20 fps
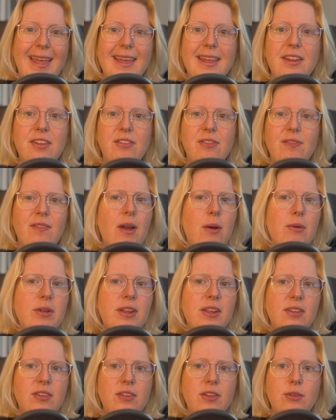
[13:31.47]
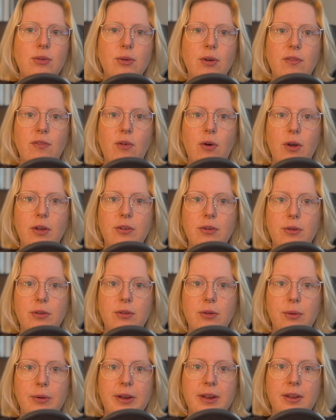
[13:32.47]
it is very easy to avoid
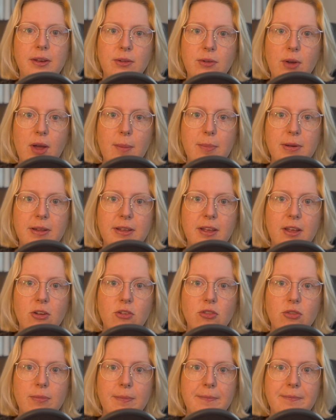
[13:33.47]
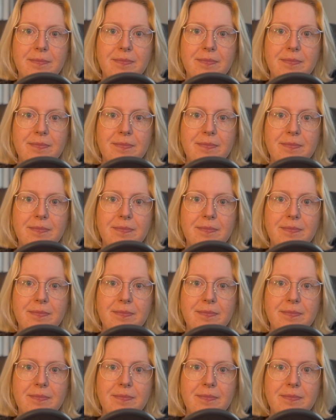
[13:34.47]
occurring in your application.